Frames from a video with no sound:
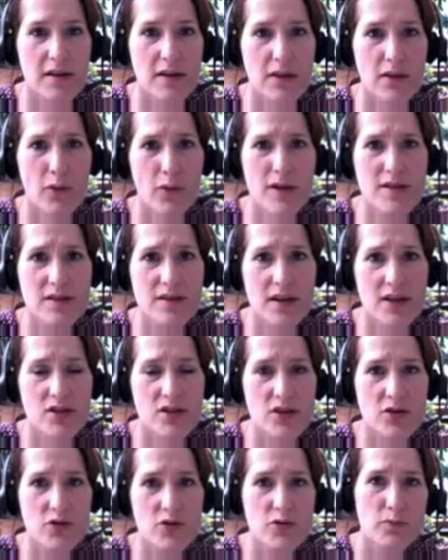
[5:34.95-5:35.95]
The reason I
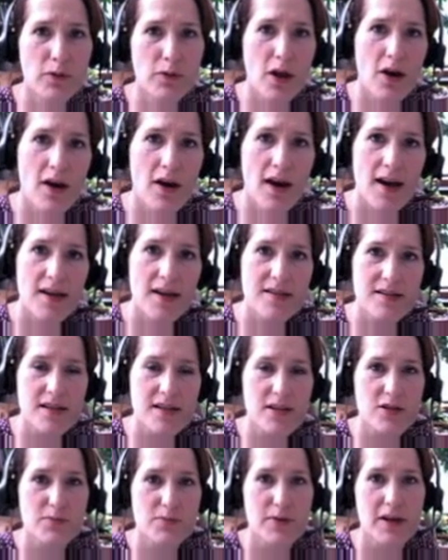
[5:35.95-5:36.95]
chose blogs
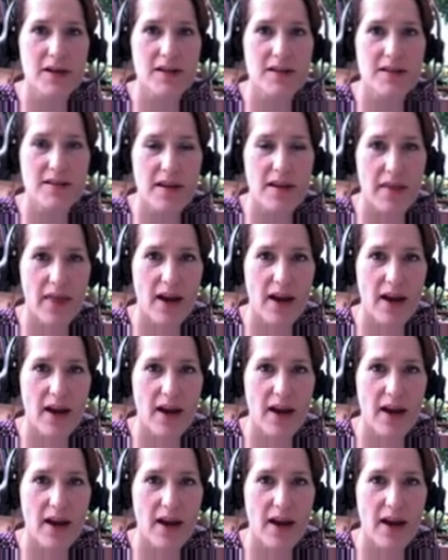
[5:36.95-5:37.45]
is because